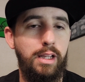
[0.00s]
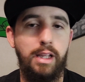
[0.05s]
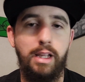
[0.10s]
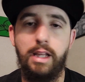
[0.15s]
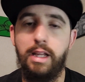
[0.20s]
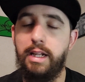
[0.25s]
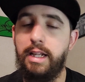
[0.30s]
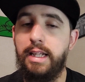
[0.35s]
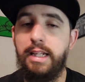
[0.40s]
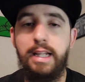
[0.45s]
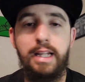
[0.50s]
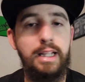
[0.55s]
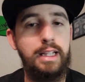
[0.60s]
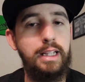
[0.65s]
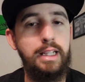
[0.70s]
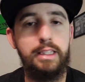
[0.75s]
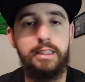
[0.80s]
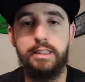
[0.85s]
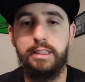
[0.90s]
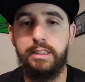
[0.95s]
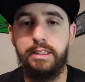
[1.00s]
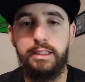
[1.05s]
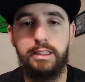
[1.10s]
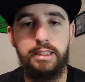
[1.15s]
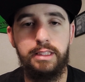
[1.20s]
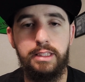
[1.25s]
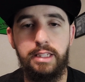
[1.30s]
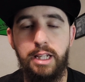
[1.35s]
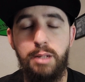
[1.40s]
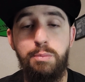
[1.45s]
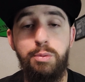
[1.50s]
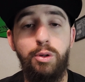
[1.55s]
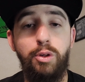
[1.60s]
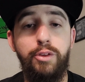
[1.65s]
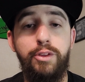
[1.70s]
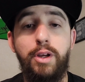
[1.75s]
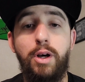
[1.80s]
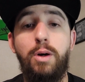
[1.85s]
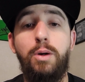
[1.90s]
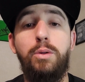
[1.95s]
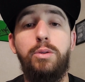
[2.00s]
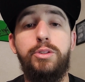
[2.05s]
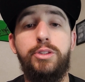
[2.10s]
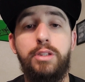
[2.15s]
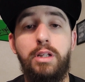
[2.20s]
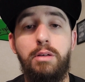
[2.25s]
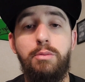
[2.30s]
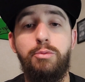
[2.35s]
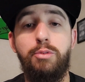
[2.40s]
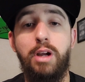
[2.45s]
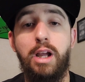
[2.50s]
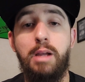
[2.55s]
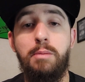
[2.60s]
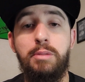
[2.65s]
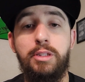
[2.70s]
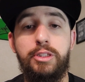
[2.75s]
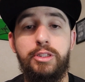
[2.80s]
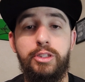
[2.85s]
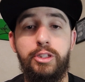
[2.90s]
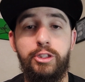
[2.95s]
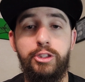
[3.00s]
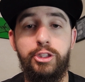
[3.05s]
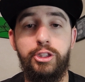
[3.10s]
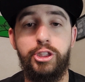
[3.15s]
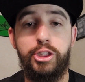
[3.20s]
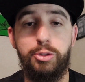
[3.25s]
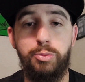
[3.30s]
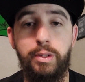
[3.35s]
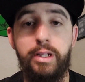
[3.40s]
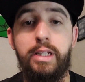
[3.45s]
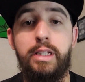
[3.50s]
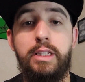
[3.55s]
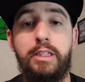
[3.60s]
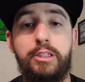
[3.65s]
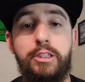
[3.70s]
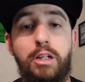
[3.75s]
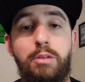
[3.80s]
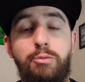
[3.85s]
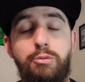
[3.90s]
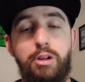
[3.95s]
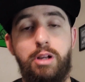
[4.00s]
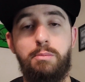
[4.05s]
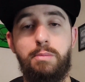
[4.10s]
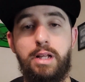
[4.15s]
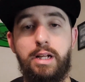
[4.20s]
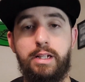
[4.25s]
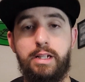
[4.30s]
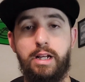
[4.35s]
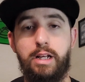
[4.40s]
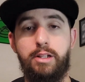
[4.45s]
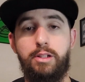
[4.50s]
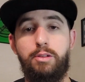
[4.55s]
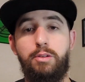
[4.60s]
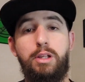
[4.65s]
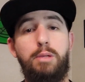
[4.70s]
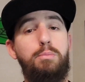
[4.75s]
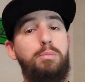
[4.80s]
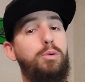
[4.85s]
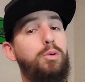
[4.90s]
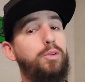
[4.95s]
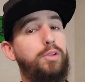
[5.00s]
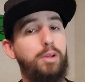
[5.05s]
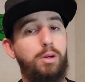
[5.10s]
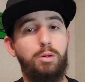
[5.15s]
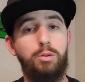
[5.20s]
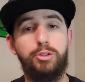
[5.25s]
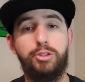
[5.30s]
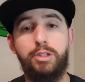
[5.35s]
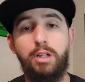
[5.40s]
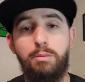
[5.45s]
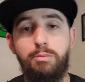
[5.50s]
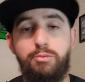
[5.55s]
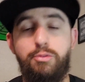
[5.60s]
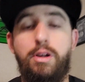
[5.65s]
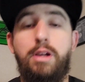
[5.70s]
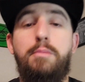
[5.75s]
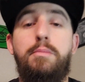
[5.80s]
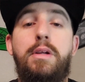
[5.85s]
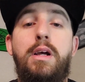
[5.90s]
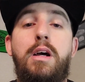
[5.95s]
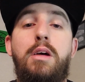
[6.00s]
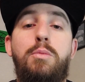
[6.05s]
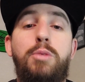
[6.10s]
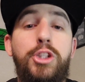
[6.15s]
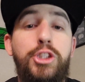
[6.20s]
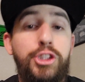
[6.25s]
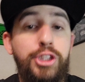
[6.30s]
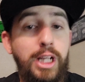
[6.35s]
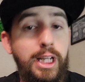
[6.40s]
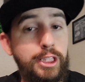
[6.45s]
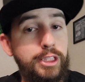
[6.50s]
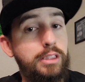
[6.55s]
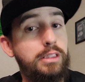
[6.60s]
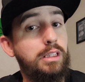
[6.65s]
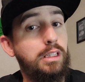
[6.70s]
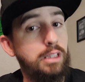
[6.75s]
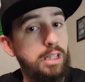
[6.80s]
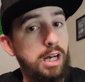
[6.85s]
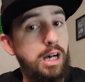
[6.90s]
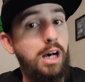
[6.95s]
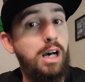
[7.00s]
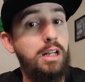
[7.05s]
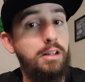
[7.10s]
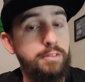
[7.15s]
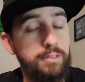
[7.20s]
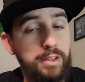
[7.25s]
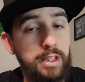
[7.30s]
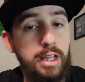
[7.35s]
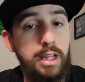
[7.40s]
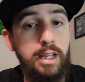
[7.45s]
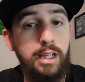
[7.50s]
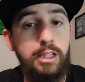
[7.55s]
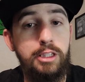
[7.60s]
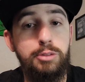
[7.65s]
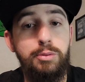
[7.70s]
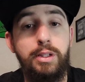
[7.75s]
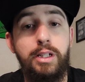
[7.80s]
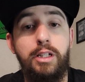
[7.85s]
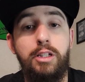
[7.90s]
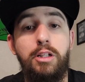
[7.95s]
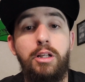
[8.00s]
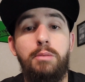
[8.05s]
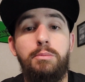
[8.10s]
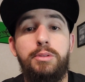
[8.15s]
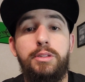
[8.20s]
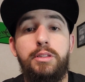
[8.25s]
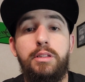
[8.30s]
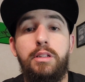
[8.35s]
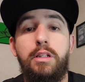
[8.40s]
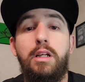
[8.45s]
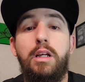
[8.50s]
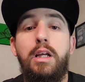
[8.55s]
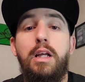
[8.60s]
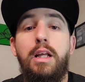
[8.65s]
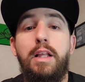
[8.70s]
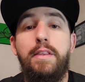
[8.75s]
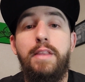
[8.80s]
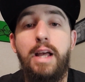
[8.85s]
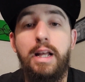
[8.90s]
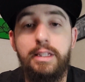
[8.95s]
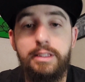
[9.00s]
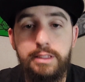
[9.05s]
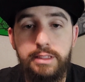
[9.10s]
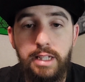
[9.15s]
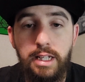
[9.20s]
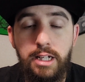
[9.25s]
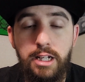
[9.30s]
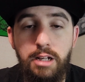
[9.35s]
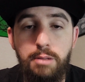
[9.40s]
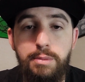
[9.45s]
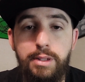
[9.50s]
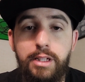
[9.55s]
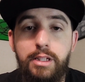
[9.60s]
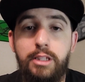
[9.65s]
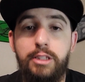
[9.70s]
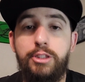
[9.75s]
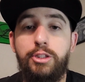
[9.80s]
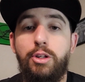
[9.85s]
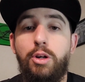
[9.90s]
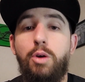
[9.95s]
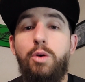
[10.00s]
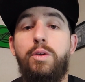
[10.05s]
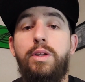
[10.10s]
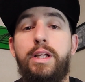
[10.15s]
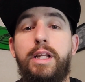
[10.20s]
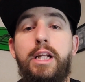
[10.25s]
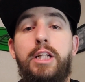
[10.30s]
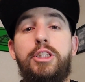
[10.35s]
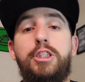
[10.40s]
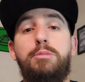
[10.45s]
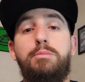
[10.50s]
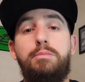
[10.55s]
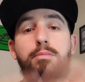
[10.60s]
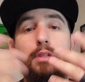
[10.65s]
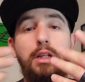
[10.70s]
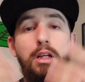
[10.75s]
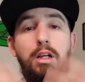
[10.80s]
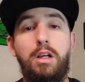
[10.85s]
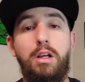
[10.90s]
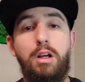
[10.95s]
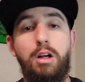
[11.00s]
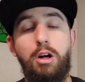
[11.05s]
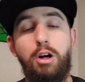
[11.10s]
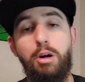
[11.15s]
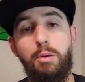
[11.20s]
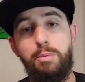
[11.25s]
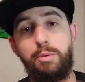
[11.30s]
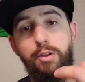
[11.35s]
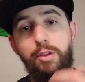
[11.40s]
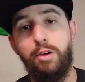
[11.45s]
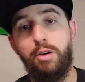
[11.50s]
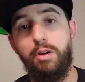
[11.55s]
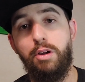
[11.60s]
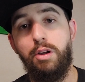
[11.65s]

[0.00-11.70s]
and he didn't listen. He pulled the whole subframe instead of just swinging the subframe like I do. He pulled the whole subframe down, which changes a lot of things when it comes to that setup because you're holding the engine up with